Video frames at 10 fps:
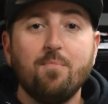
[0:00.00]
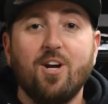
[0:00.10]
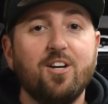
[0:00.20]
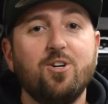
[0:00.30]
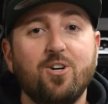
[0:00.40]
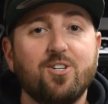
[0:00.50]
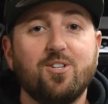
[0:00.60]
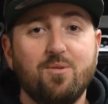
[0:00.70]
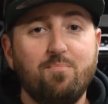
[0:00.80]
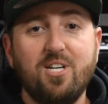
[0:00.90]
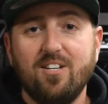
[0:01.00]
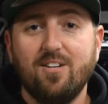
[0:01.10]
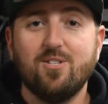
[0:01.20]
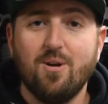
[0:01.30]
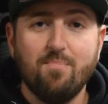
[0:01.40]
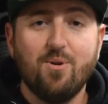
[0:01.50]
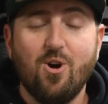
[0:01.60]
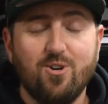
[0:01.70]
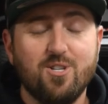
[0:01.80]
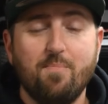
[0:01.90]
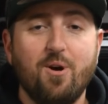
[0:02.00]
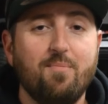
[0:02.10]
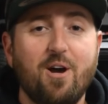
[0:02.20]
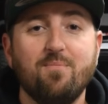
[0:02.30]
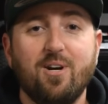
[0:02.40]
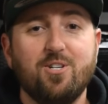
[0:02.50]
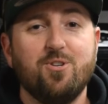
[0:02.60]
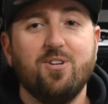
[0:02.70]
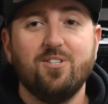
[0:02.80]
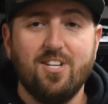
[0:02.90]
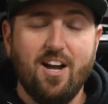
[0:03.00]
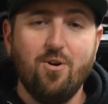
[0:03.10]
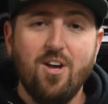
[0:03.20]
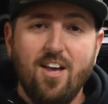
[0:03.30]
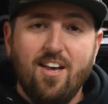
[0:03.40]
I'm kind of hooked to beating some cars up on mountain bike trails now.